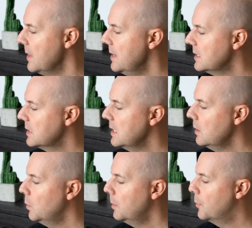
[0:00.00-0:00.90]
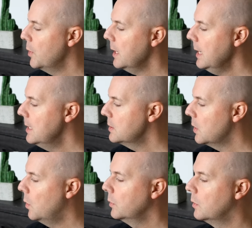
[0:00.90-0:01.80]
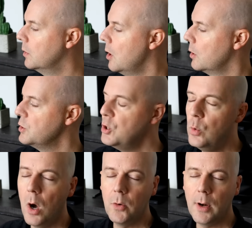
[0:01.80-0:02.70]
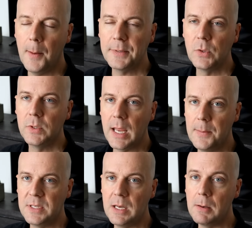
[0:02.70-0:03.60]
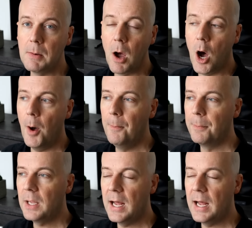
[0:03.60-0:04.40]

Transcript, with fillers: This deal will bring in total 200 episodes of AMC um,